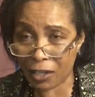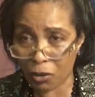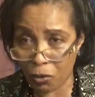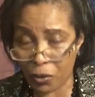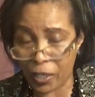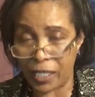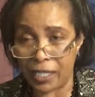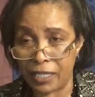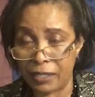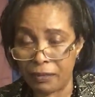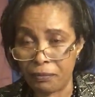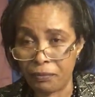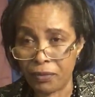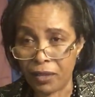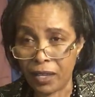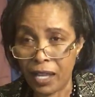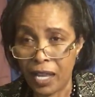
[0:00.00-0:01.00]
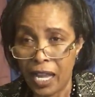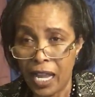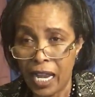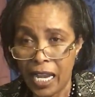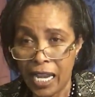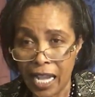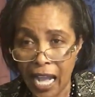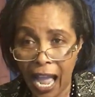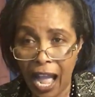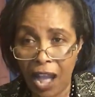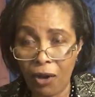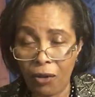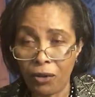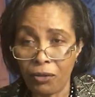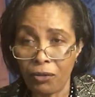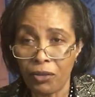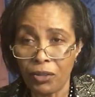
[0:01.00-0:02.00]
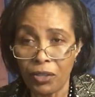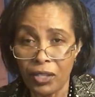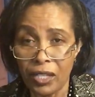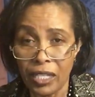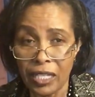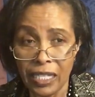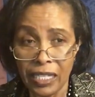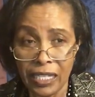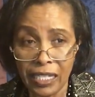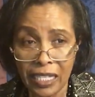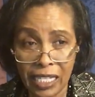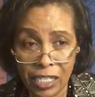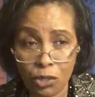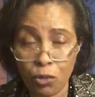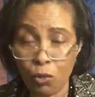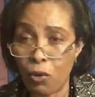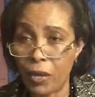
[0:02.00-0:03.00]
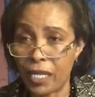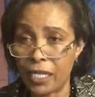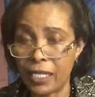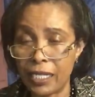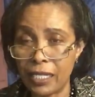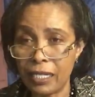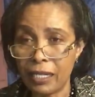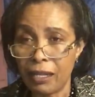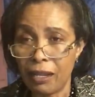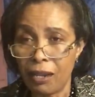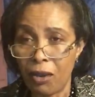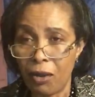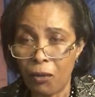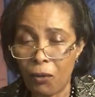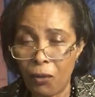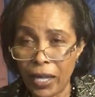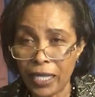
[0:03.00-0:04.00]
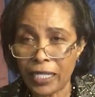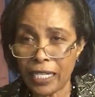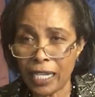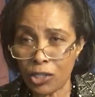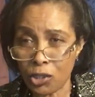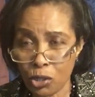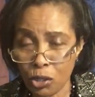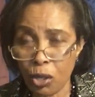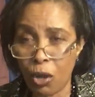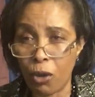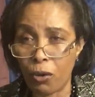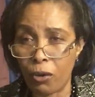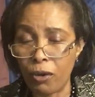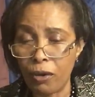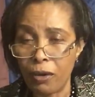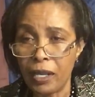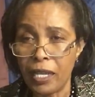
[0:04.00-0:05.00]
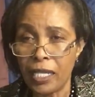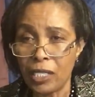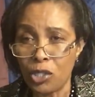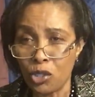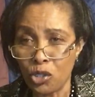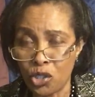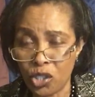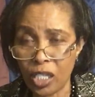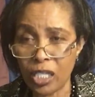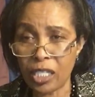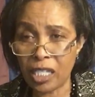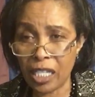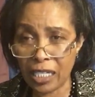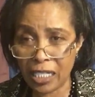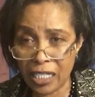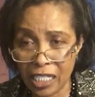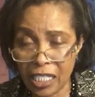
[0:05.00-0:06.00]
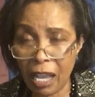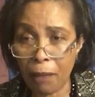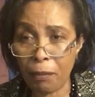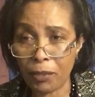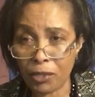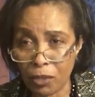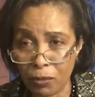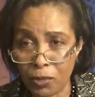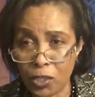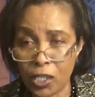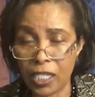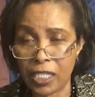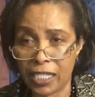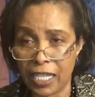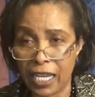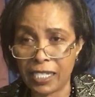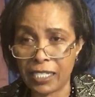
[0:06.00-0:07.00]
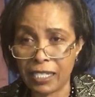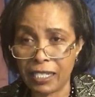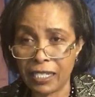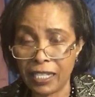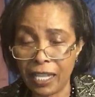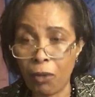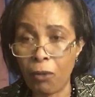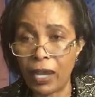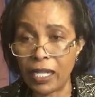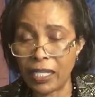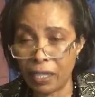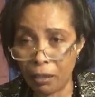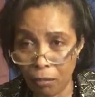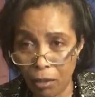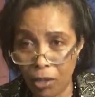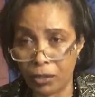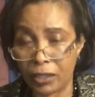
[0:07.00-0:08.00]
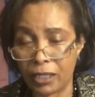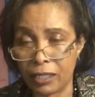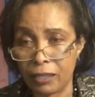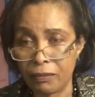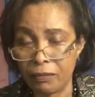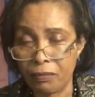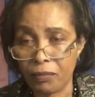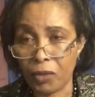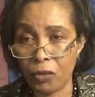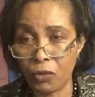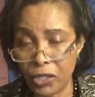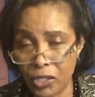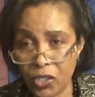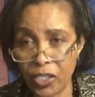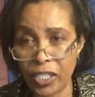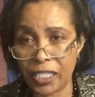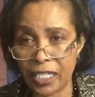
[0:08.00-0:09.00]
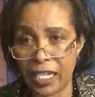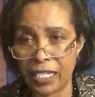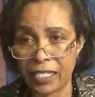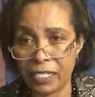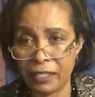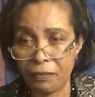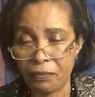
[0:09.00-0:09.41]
wind. Now, this wind, when they saw G, the disciples of Jesus, they were in the boat with Jesus.